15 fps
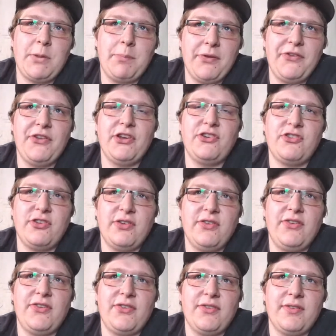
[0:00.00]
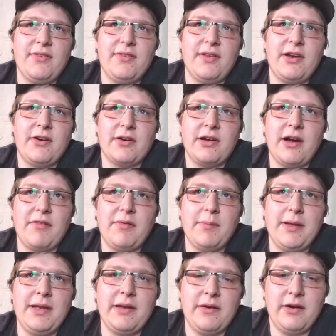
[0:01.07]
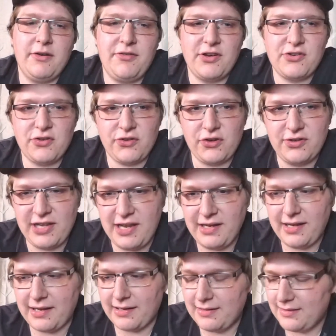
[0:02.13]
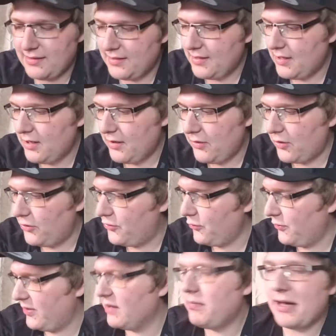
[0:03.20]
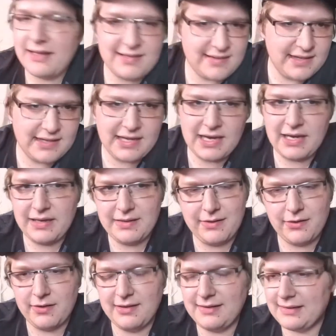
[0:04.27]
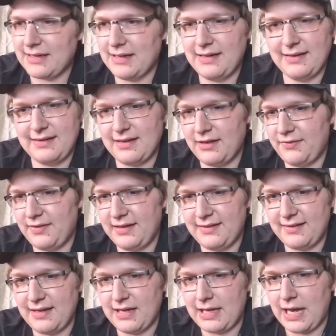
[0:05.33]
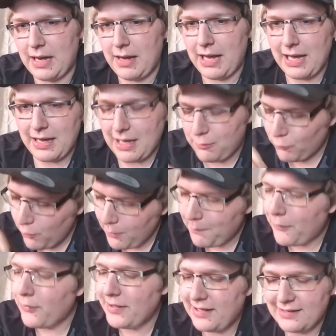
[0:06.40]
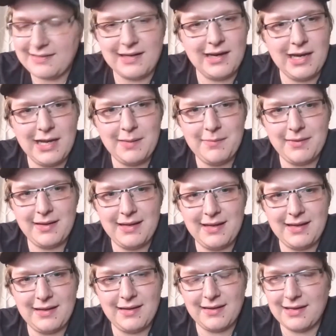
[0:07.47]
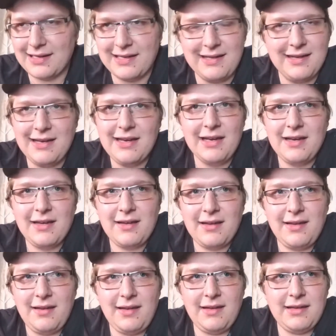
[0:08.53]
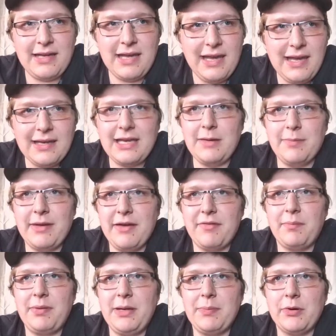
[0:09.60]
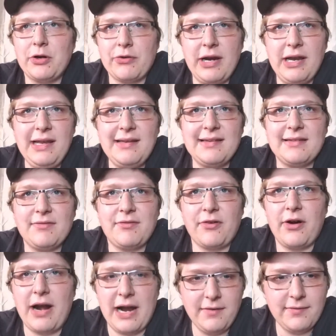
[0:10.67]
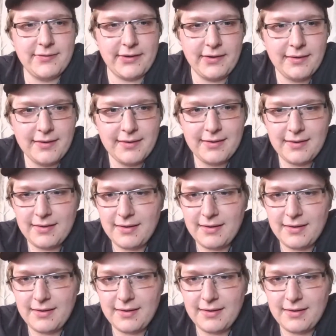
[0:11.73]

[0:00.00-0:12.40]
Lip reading: the positions that our government and our officials are taking. they're doing the best they can and all this kind of stuff. And it's like, at what point in time, like, you can't keep giving people grace forever.